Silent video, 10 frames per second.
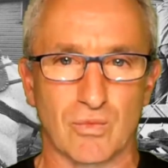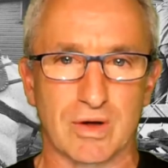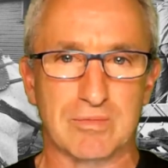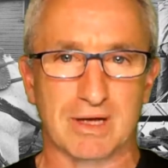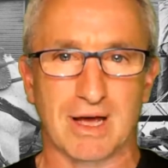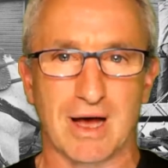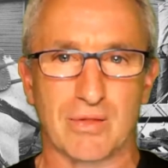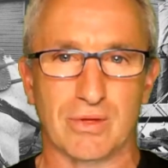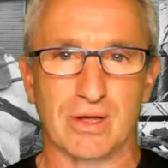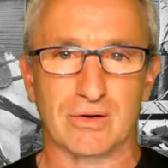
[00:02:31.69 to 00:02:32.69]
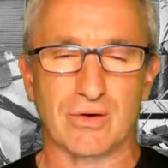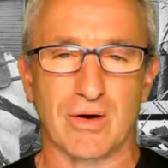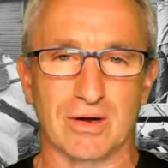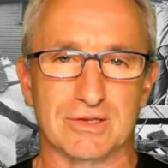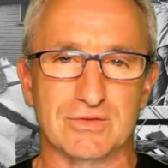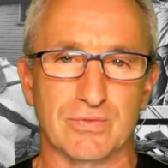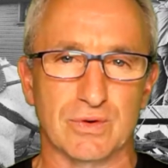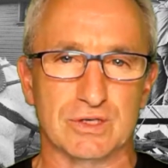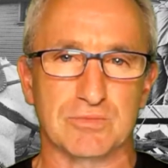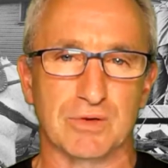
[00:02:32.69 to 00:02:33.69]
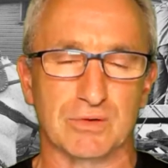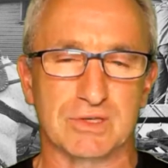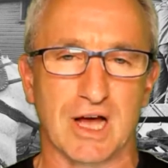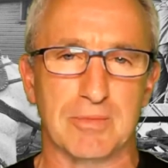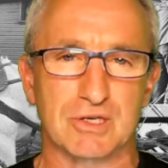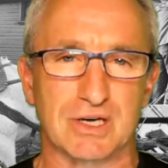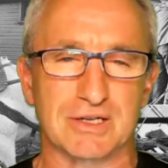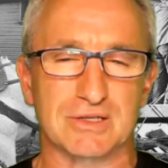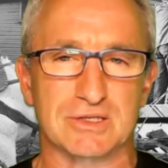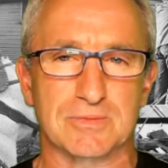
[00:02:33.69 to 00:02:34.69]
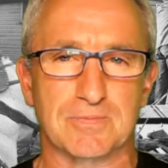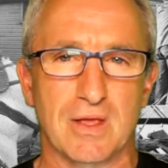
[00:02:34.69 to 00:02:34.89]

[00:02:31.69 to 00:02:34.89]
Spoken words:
when McCarthy and Collins first built garbage collectors.